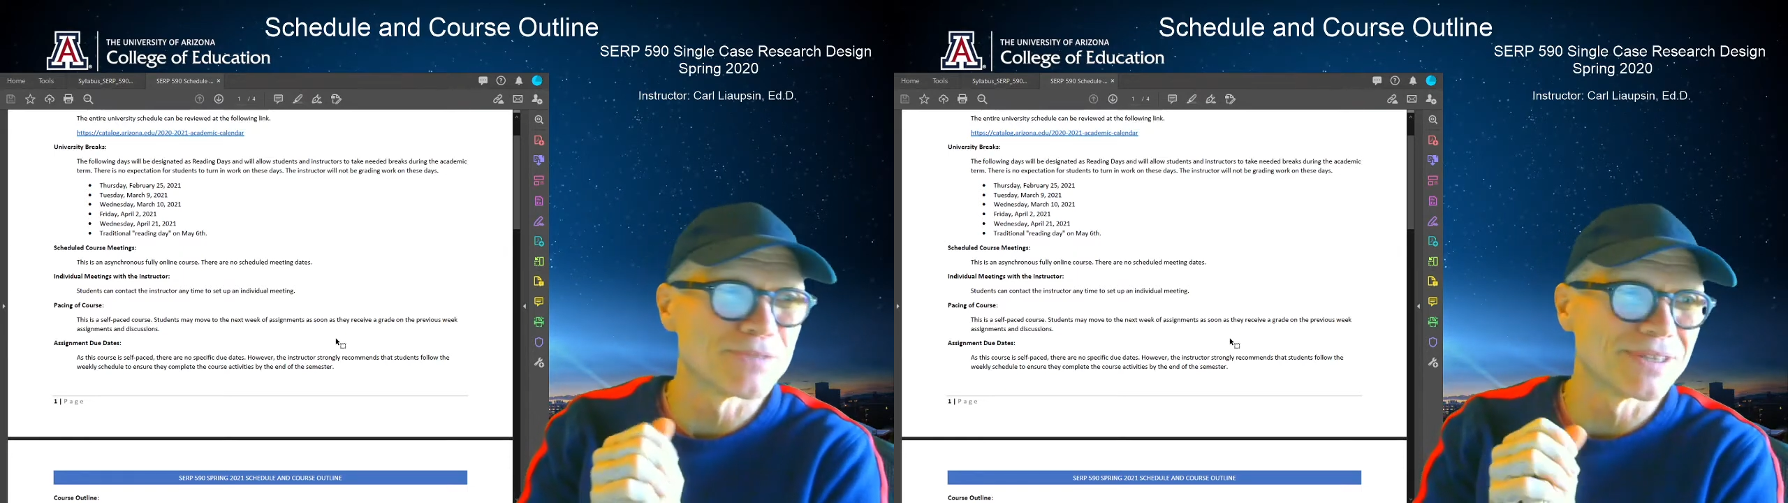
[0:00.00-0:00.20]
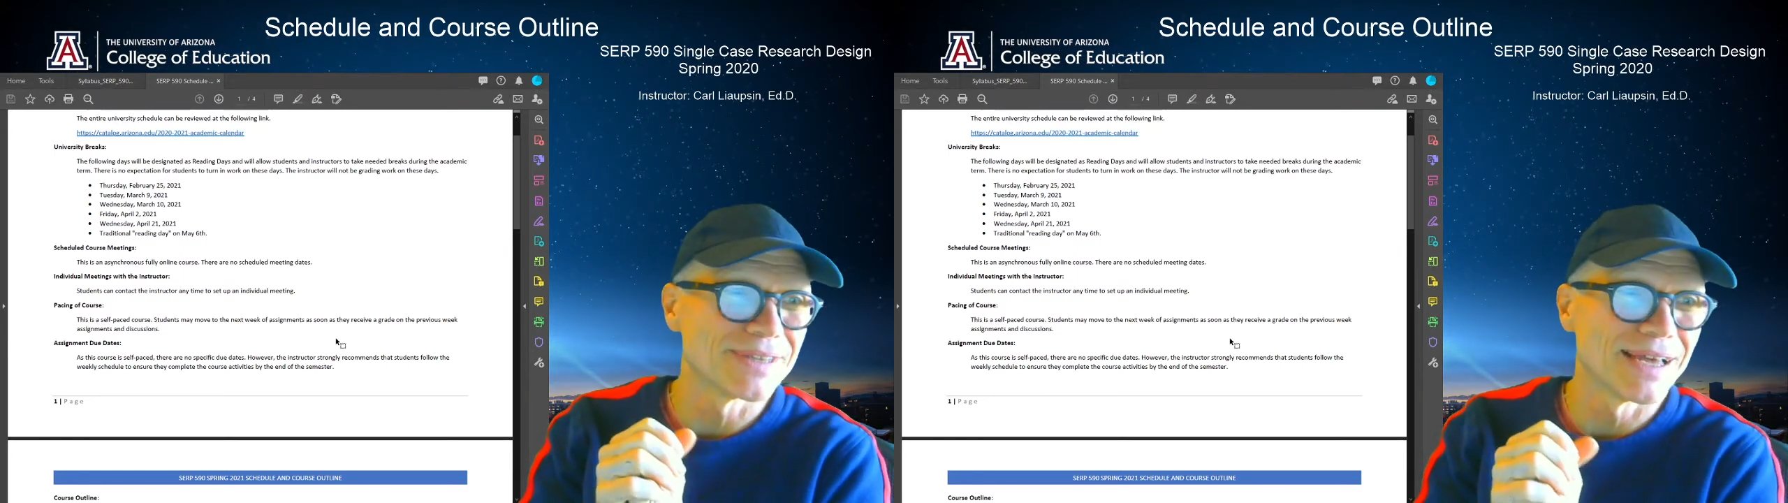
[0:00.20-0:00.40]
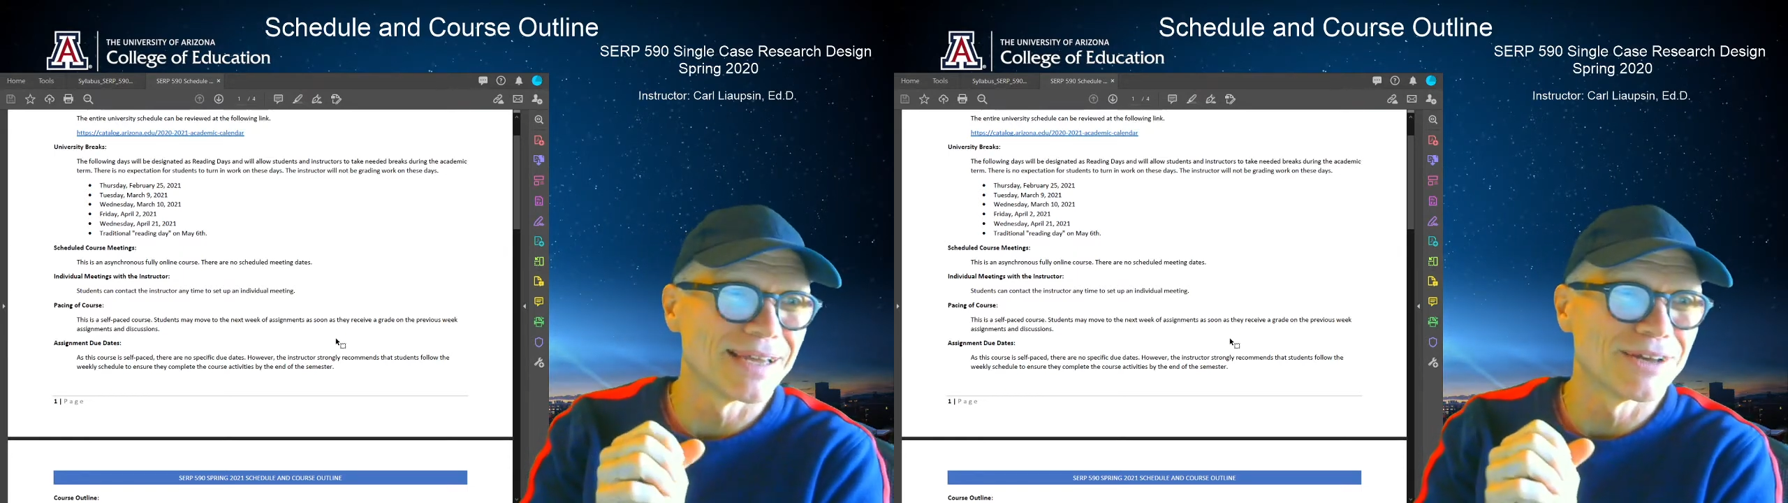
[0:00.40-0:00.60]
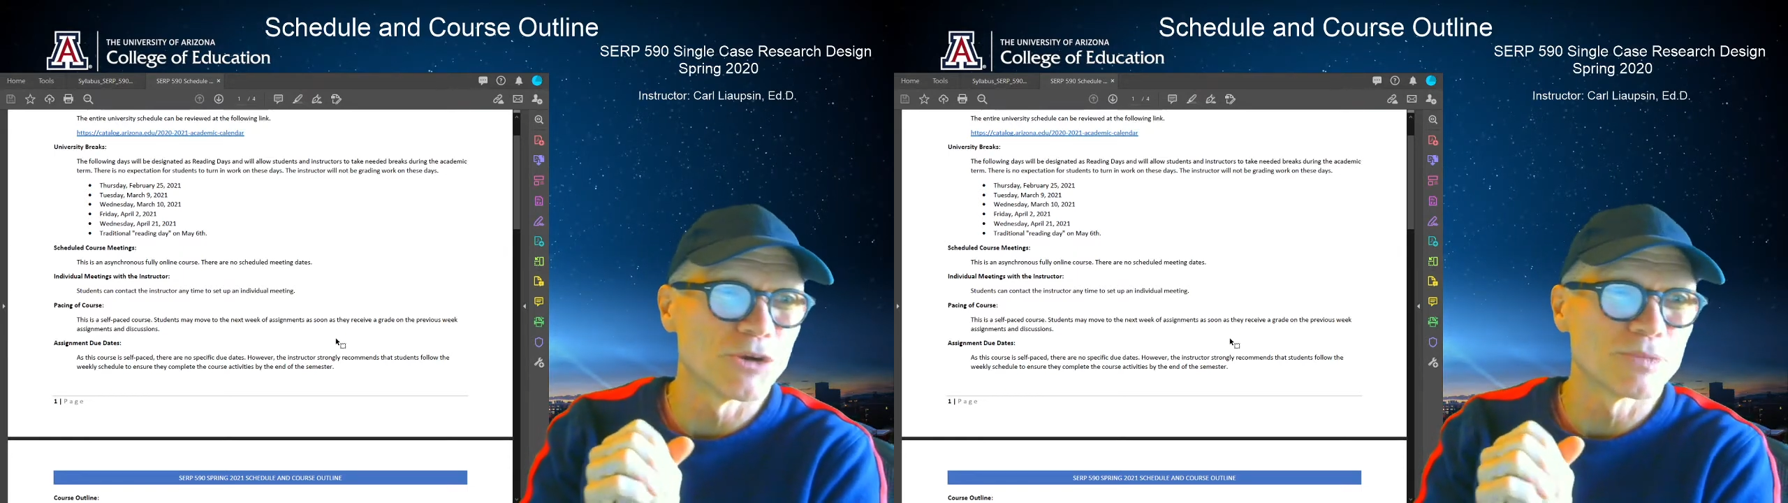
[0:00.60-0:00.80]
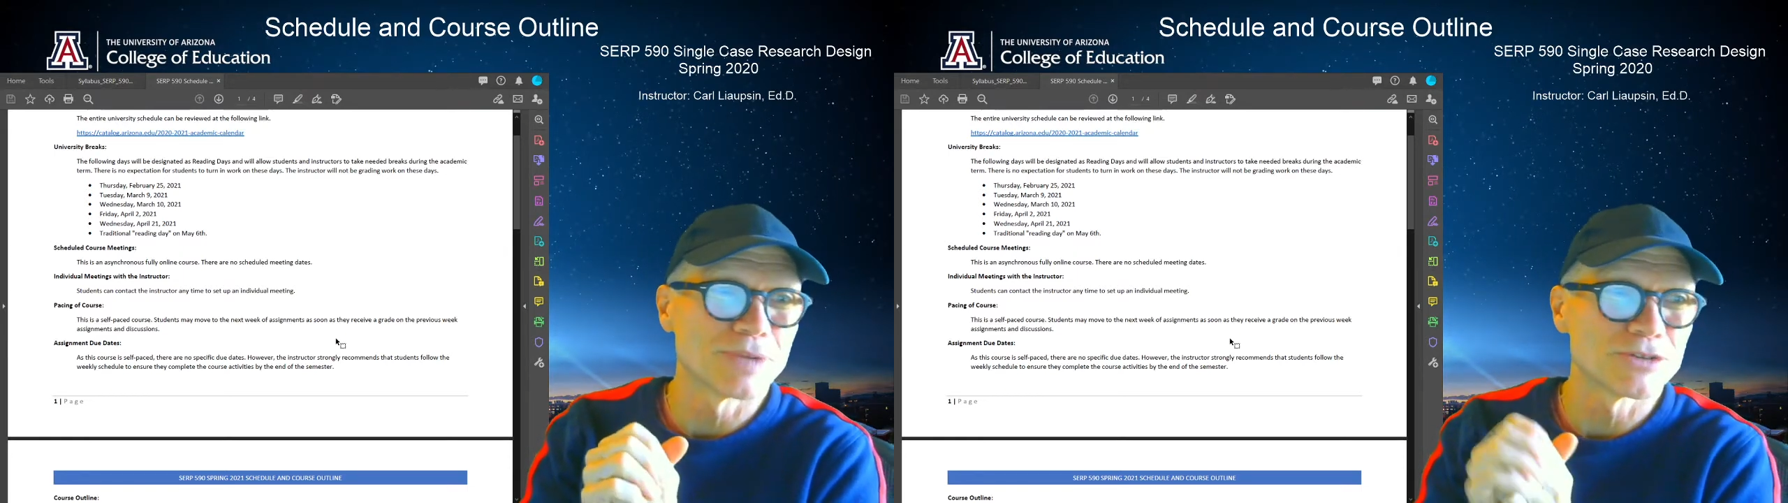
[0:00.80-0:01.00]
in that. I
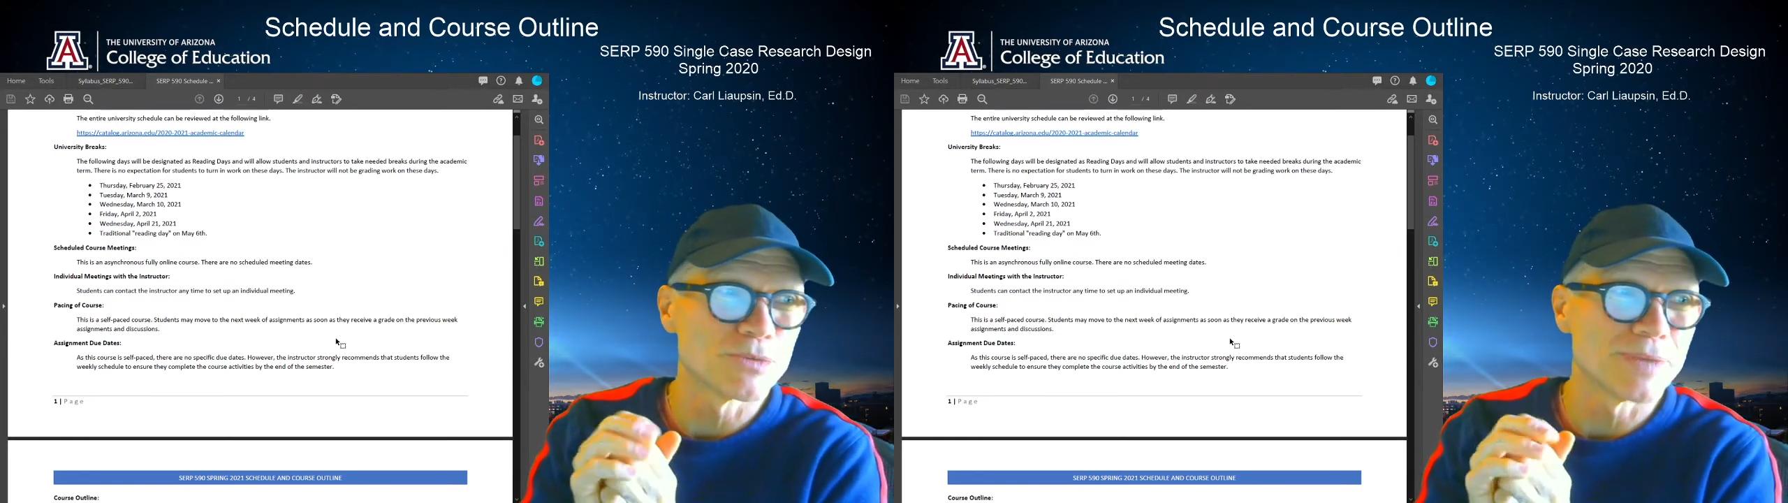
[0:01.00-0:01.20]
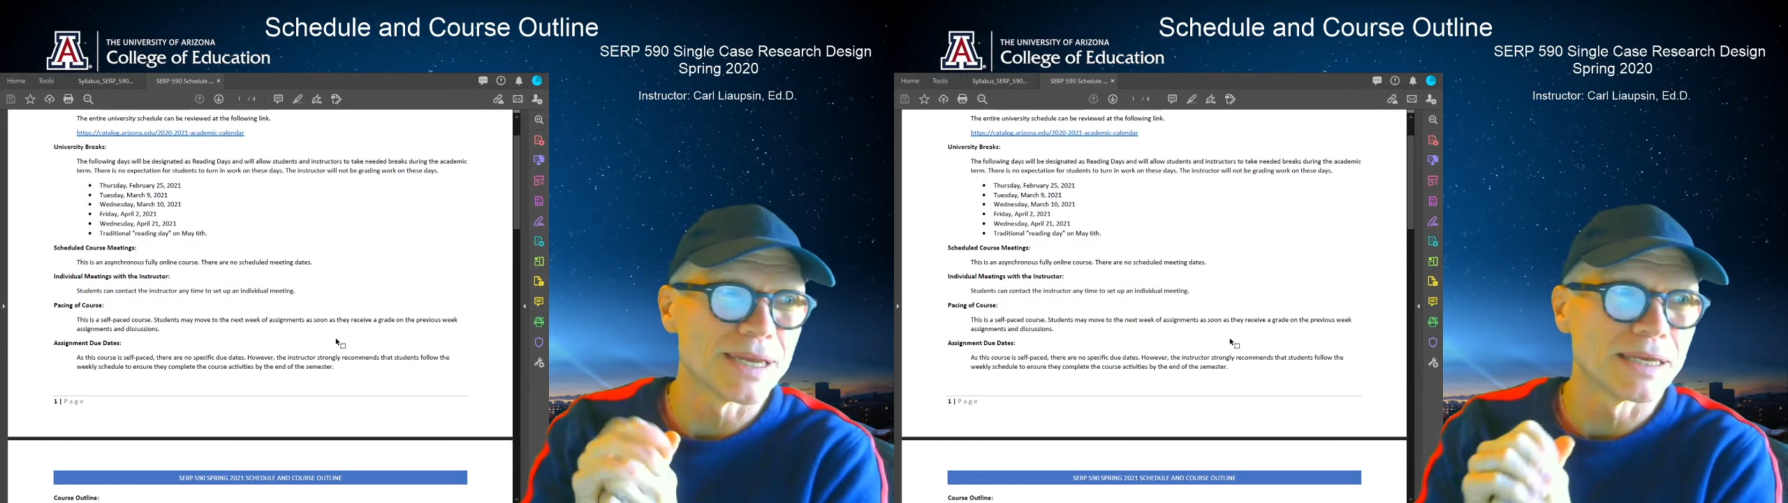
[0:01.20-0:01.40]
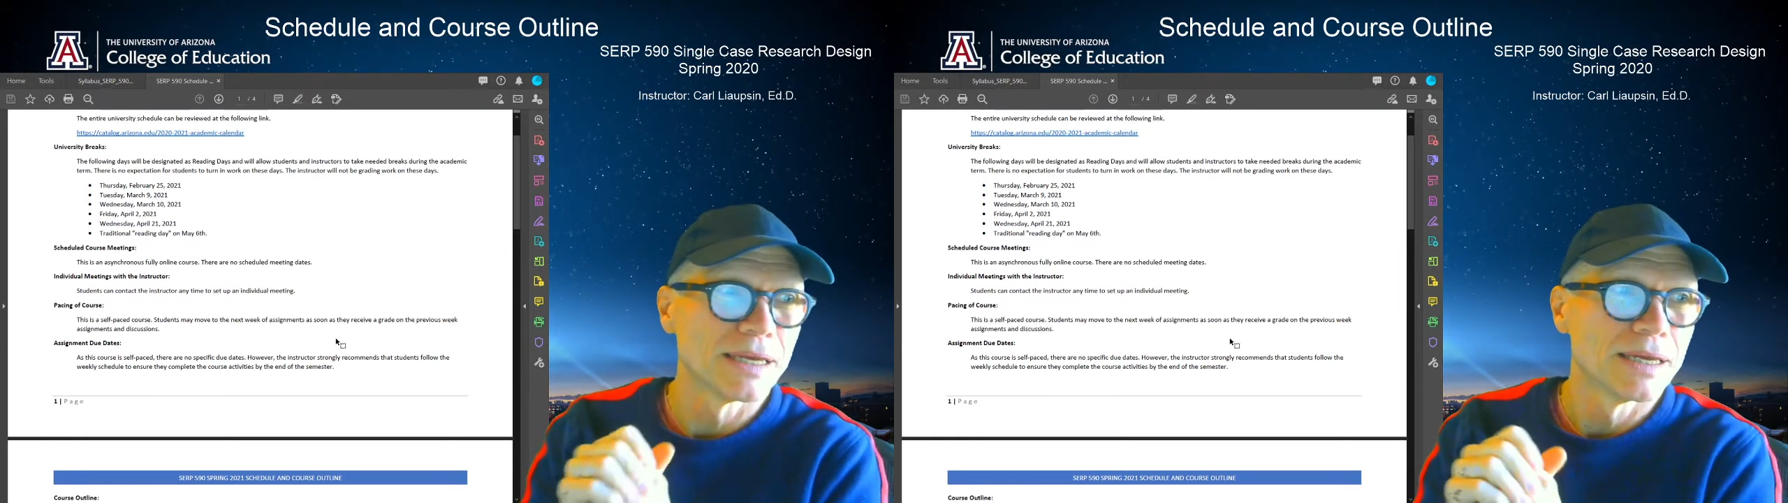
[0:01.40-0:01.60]
hope not too many.